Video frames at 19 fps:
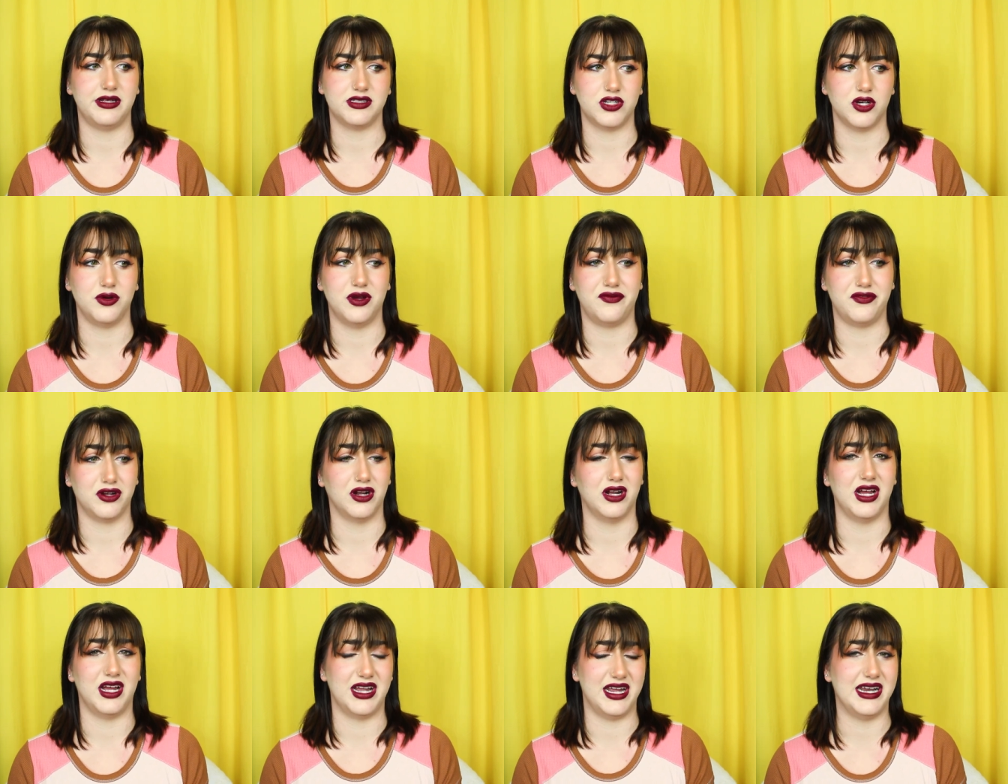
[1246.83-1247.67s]
So if
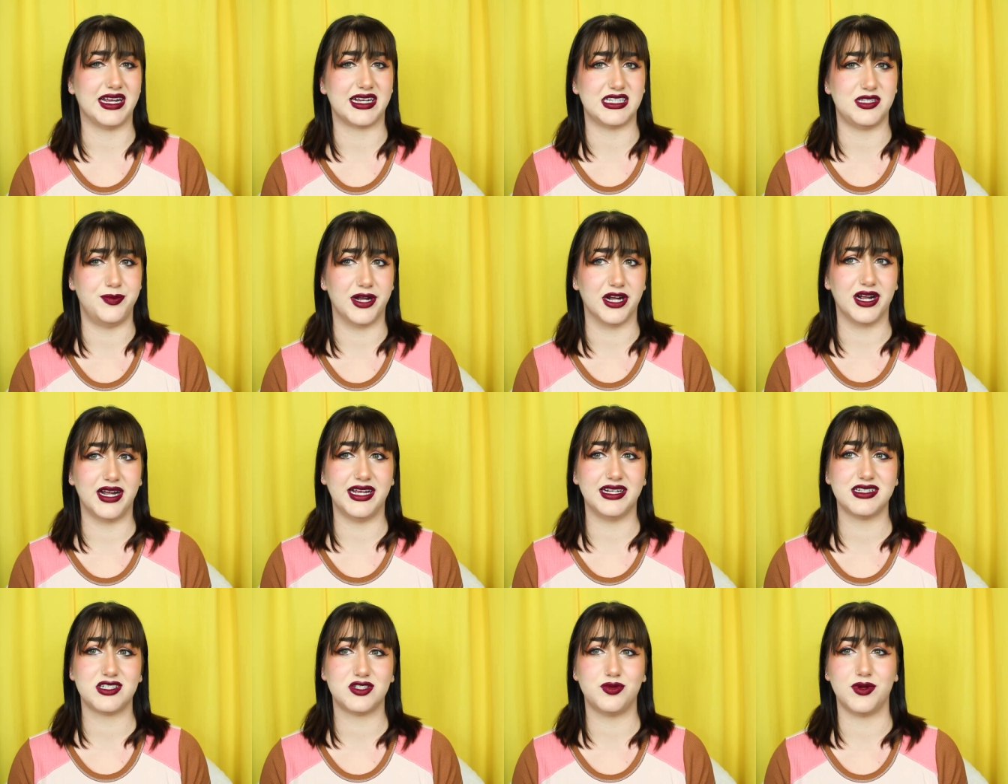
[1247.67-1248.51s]
you're
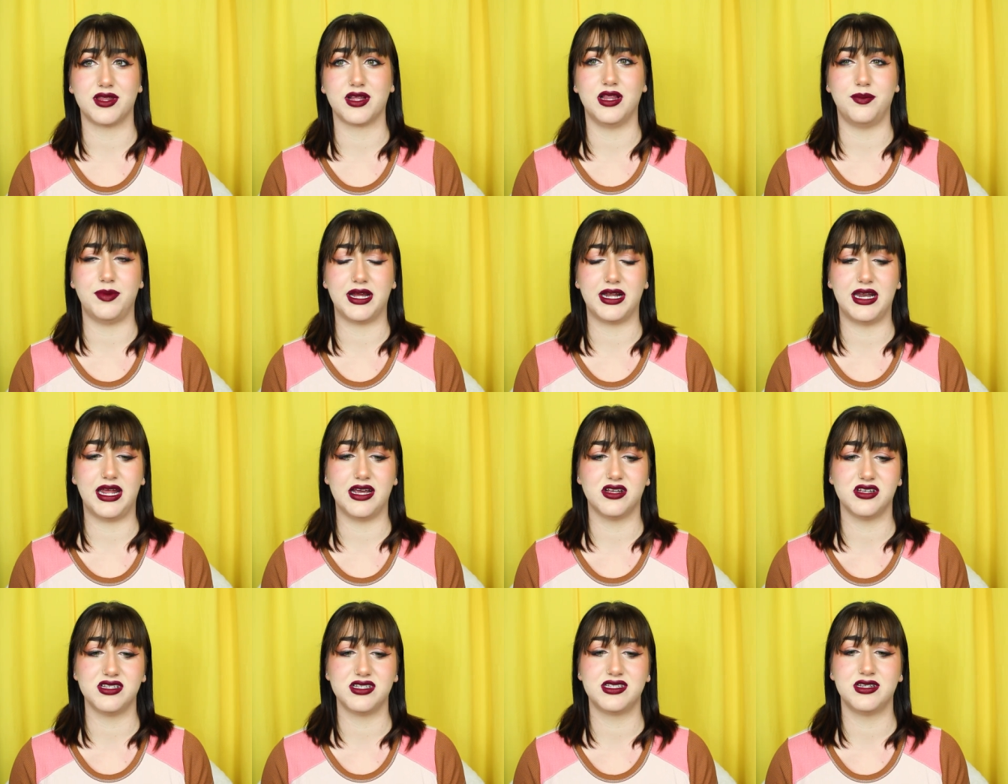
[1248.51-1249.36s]
inexperienced with clipping
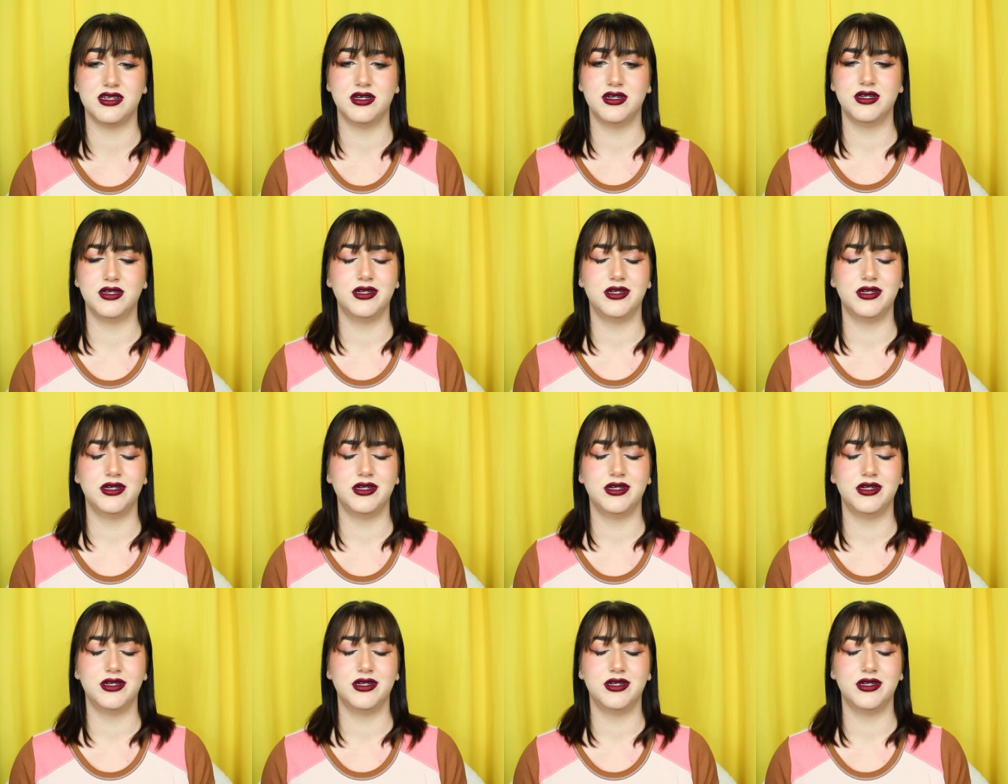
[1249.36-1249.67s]
nails,